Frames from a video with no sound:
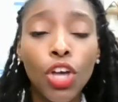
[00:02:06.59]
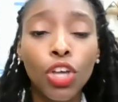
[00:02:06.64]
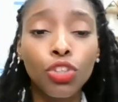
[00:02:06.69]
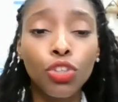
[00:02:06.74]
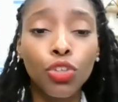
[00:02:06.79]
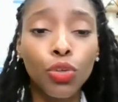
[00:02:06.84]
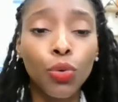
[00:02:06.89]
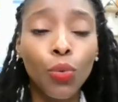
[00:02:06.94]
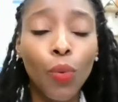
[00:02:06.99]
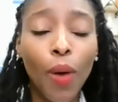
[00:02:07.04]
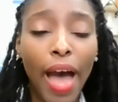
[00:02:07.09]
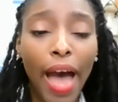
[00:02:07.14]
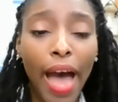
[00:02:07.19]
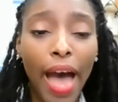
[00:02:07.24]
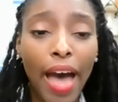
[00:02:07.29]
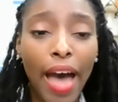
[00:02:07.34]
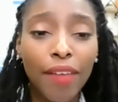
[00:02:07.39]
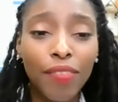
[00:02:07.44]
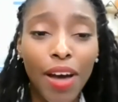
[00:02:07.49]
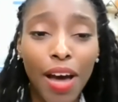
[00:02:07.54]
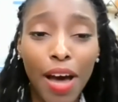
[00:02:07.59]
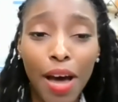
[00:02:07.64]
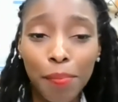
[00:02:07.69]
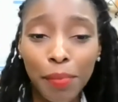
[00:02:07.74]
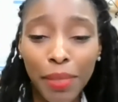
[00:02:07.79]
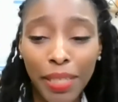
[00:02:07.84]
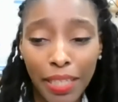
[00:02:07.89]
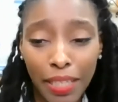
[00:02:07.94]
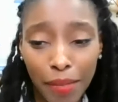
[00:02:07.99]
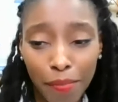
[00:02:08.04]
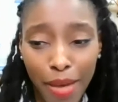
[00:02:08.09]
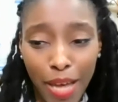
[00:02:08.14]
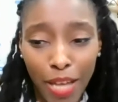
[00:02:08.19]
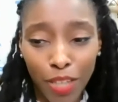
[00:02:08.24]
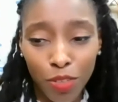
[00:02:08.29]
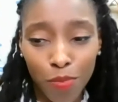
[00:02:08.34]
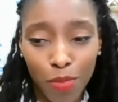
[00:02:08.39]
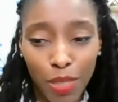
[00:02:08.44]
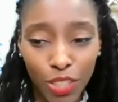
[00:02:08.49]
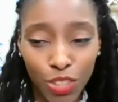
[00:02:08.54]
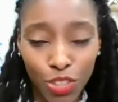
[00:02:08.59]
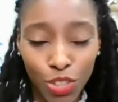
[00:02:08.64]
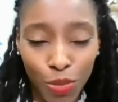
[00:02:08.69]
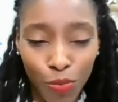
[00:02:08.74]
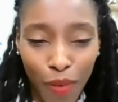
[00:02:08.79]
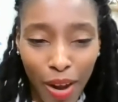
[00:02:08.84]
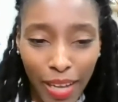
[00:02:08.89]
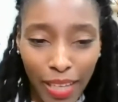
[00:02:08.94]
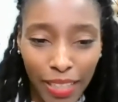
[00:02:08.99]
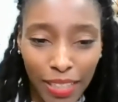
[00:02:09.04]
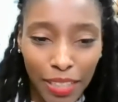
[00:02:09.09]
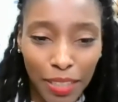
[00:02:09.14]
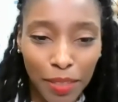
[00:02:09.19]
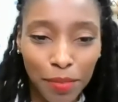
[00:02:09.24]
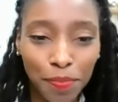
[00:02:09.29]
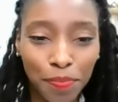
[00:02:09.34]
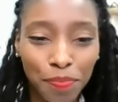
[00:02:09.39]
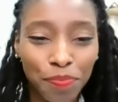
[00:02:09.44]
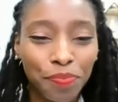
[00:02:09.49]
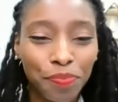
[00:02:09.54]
you have emailed me directly.